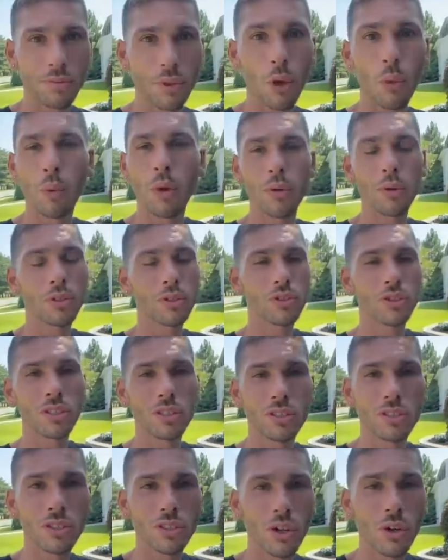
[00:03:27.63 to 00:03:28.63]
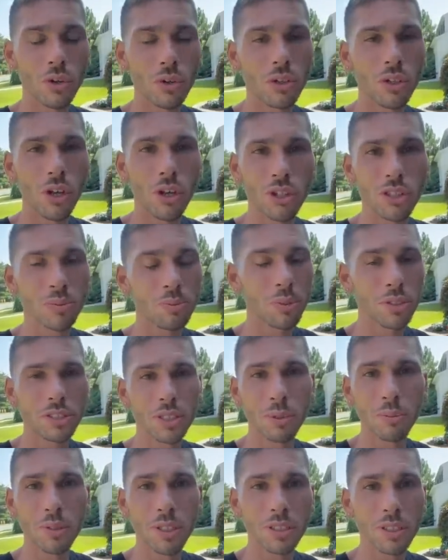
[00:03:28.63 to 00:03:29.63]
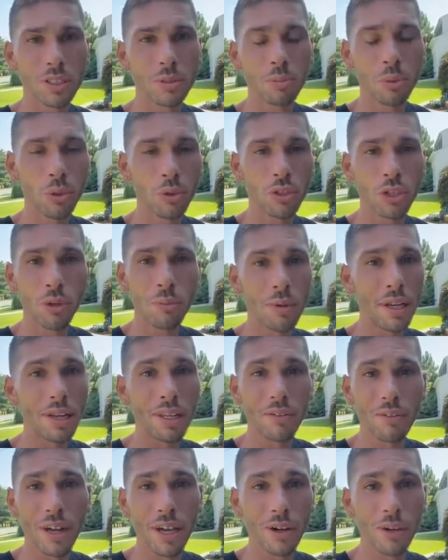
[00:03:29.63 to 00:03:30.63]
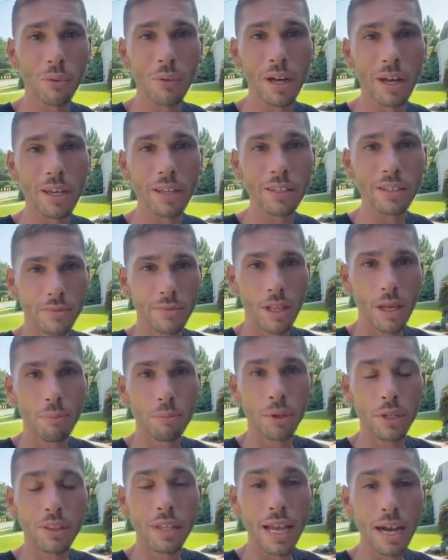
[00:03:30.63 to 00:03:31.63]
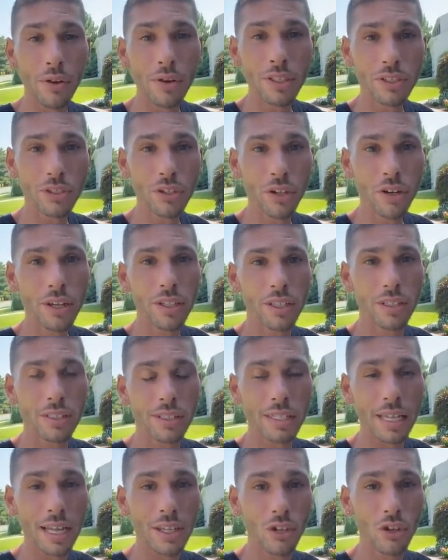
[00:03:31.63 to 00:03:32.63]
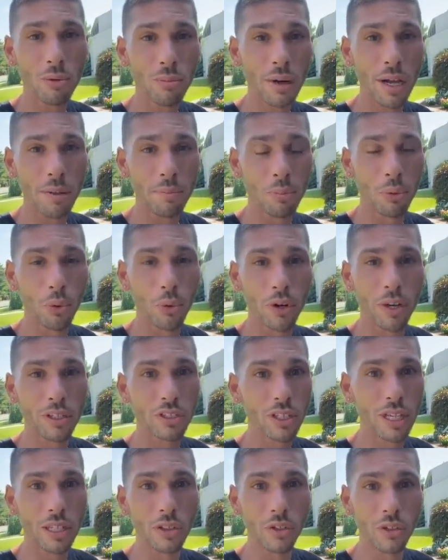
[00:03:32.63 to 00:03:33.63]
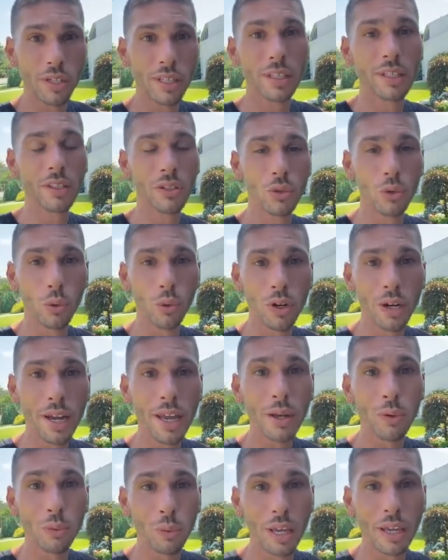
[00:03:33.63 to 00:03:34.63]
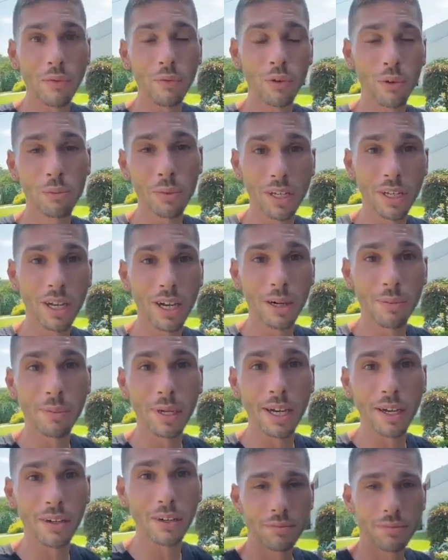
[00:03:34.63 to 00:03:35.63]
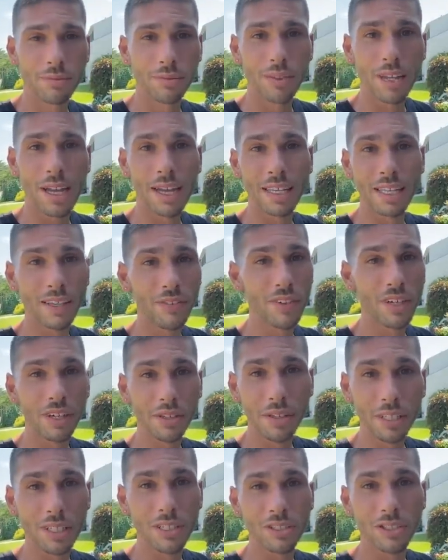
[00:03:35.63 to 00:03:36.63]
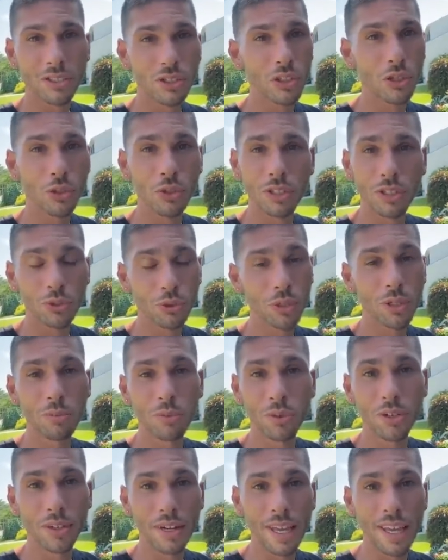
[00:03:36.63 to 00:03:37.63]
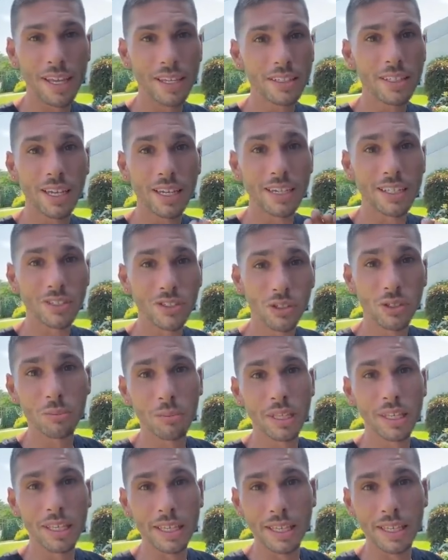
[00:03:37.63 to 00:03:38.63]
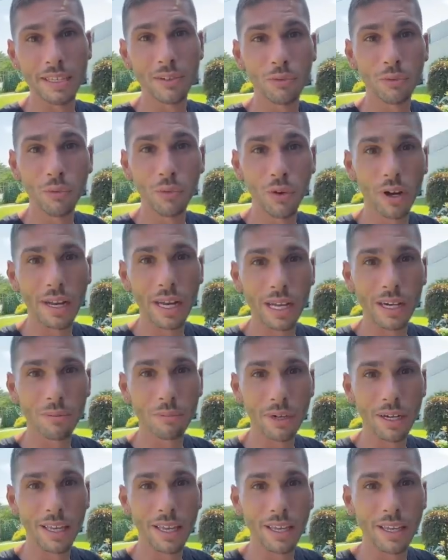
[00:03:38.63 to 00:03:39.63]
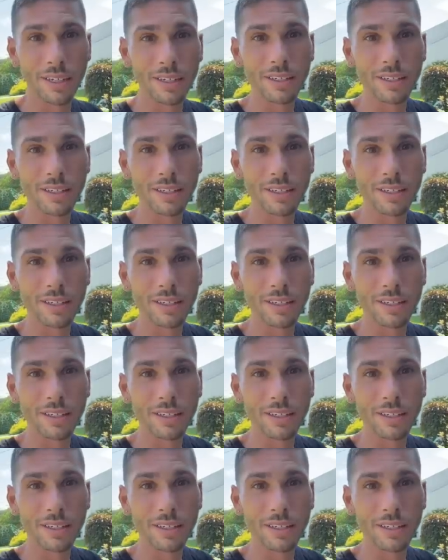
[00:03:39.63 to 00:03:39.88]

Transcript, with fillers: We were just so close, but something spooked him and he ran away. But now he's starting to stand on my porch and look at the door and wait for me to come out. I give it at least two to three more days and he's going to be eating right out of my hand.